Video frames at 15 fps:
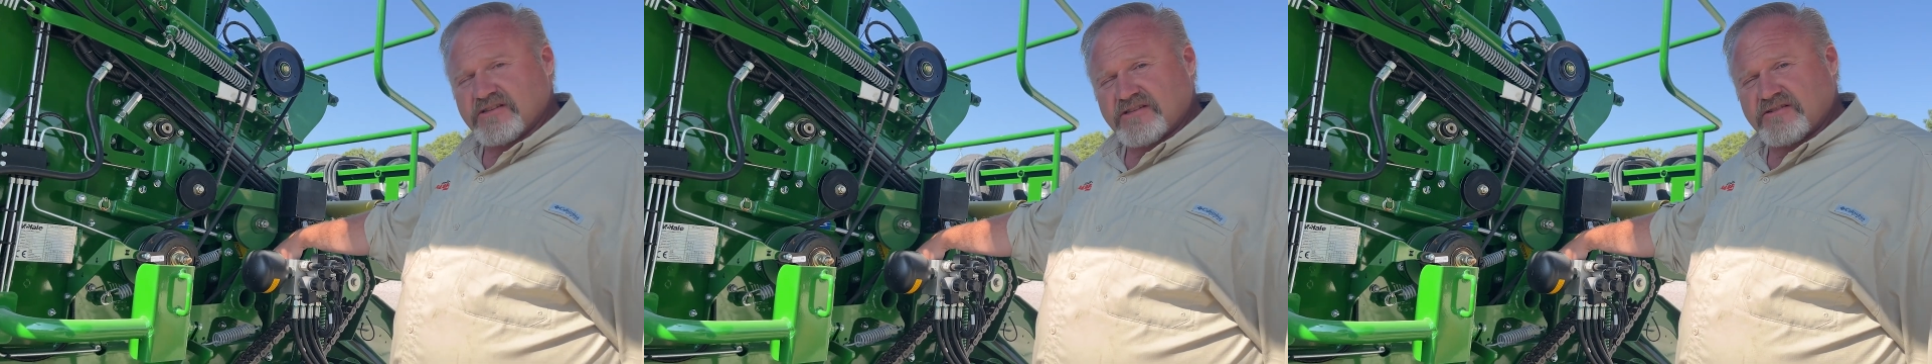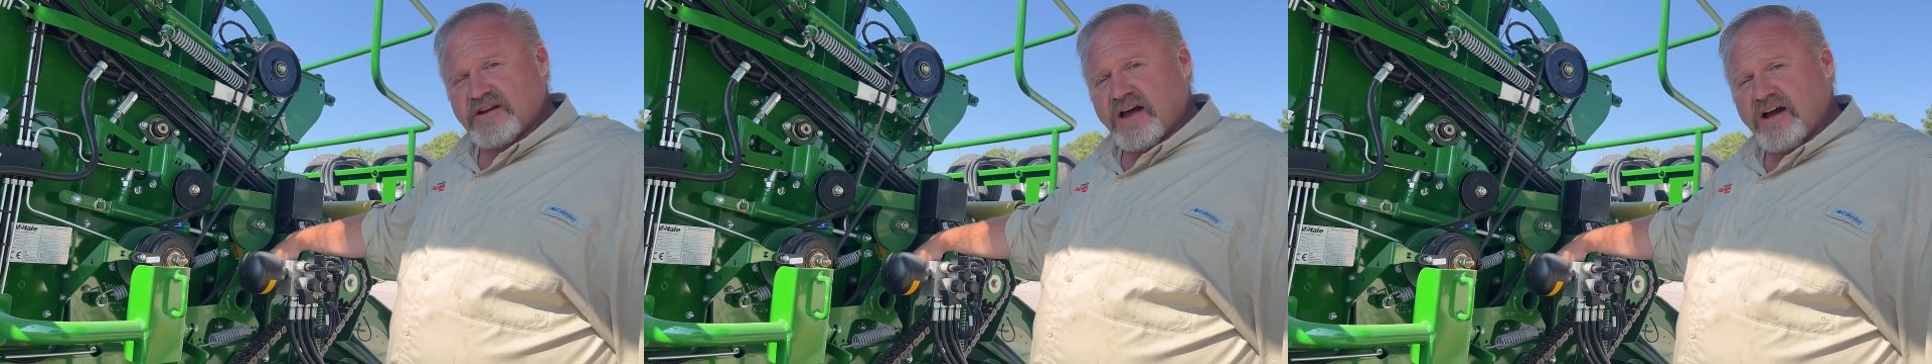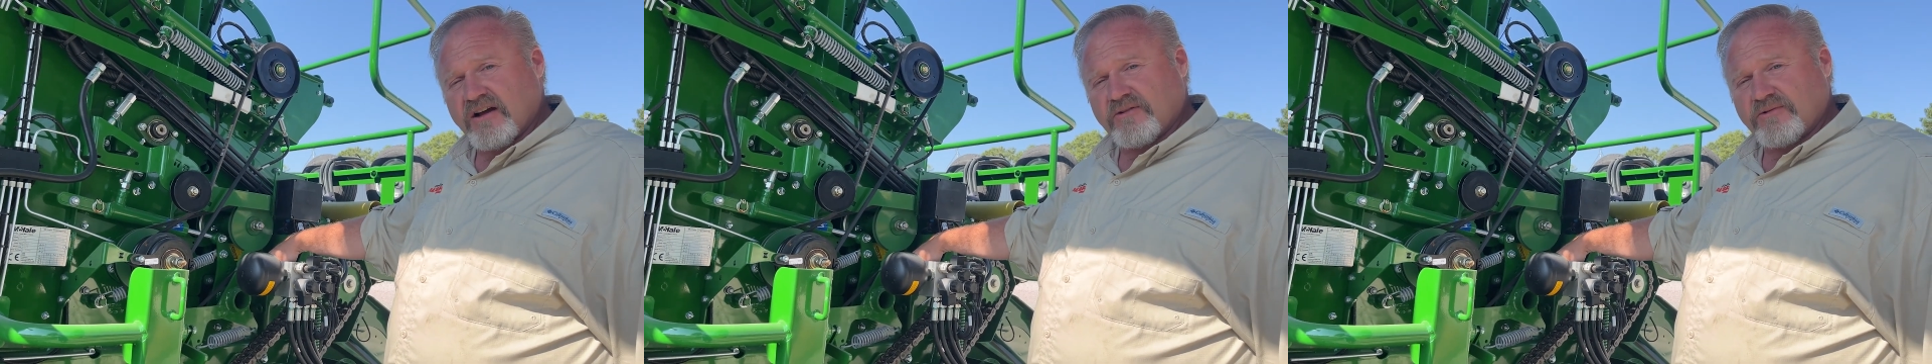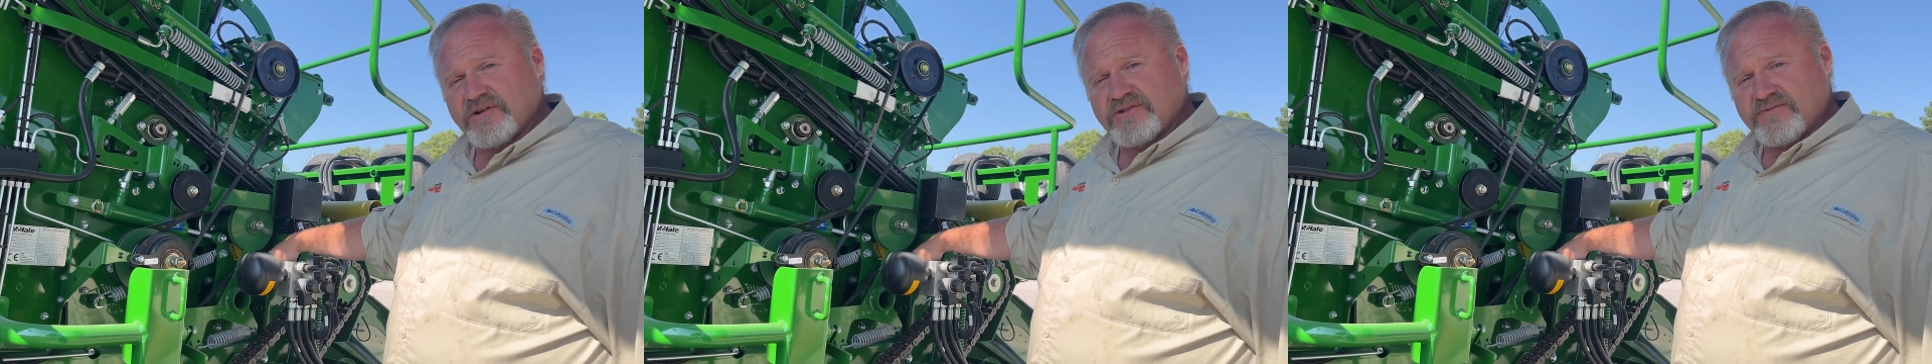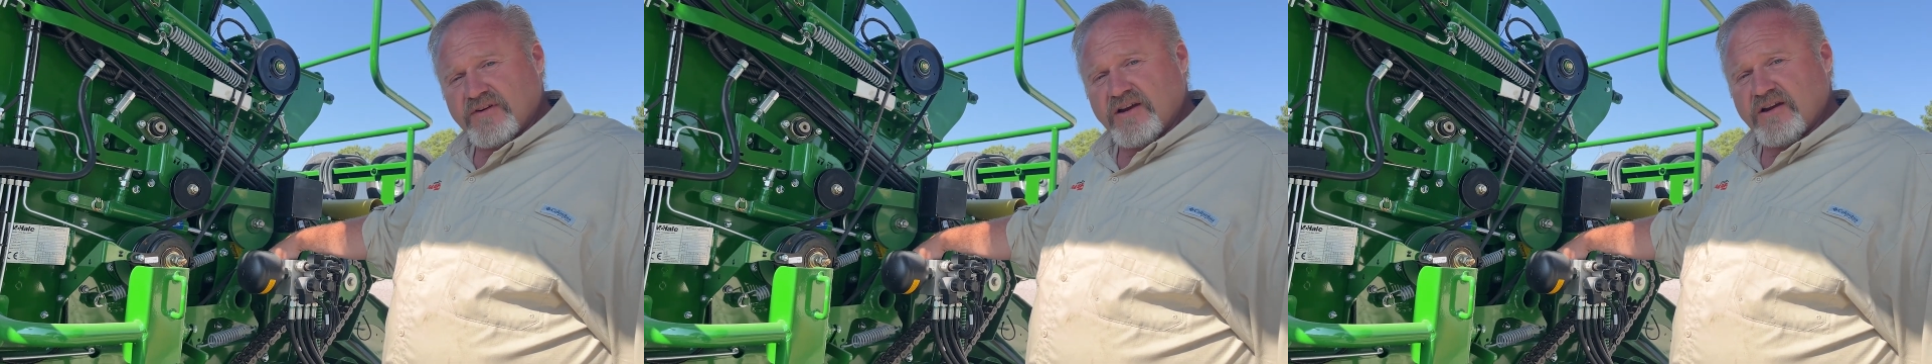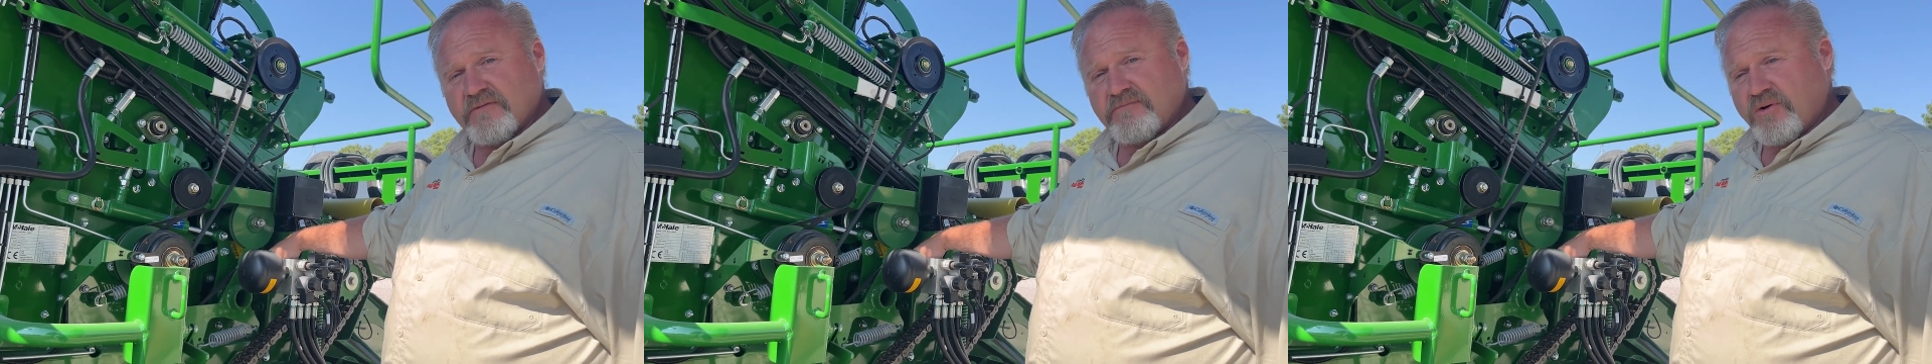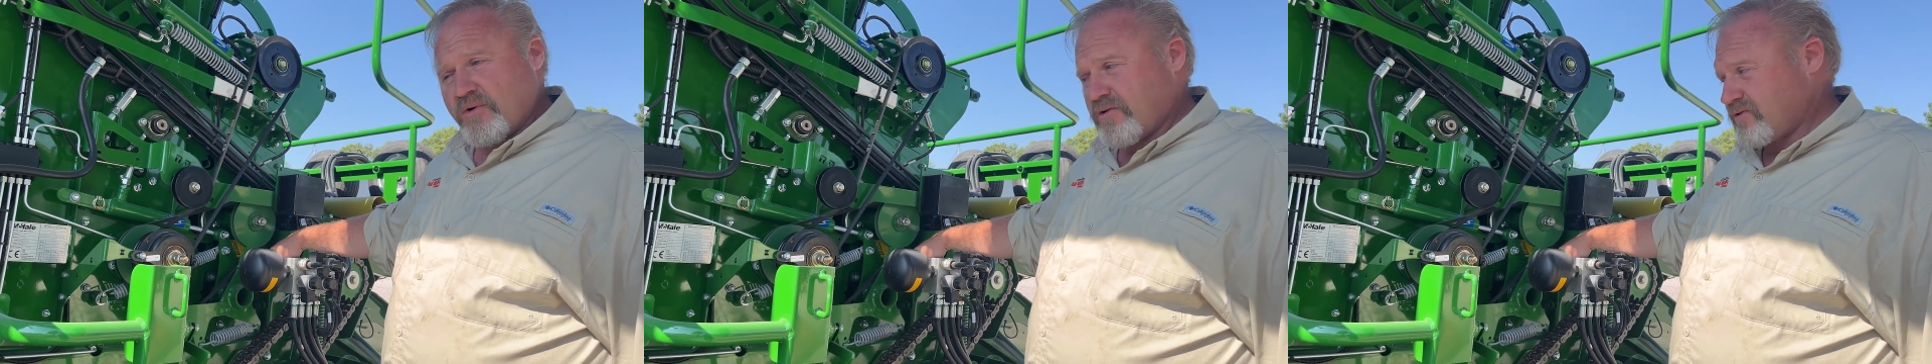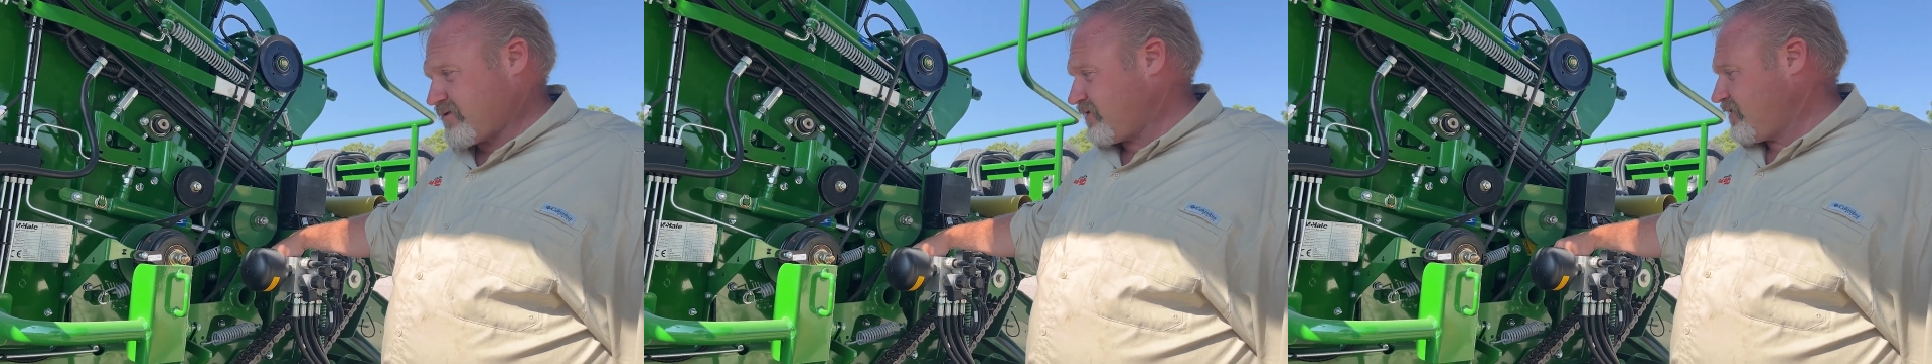stock was very
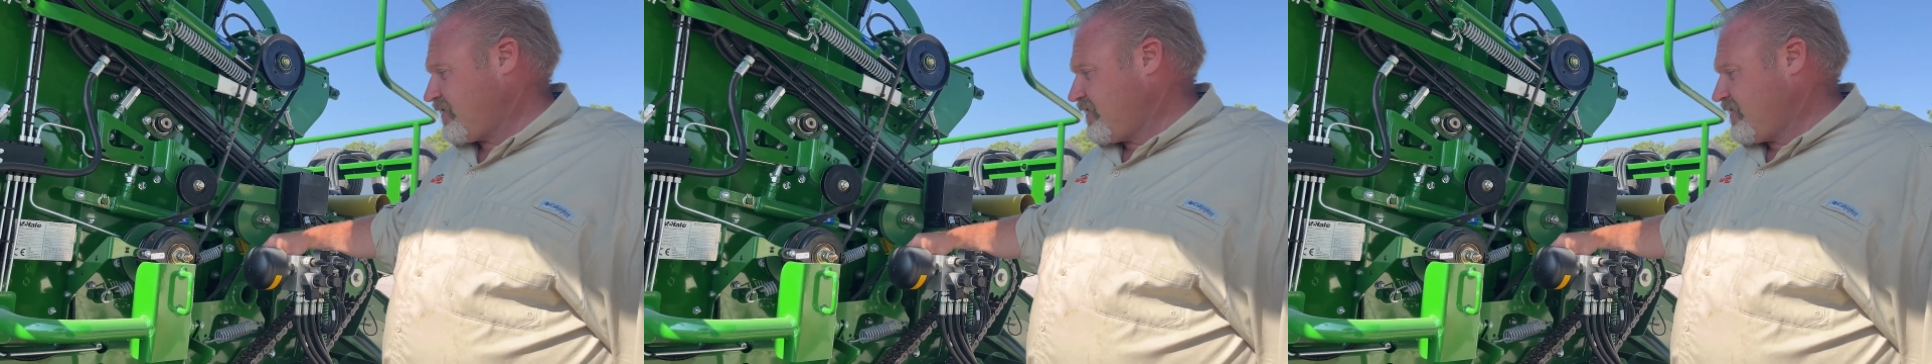important.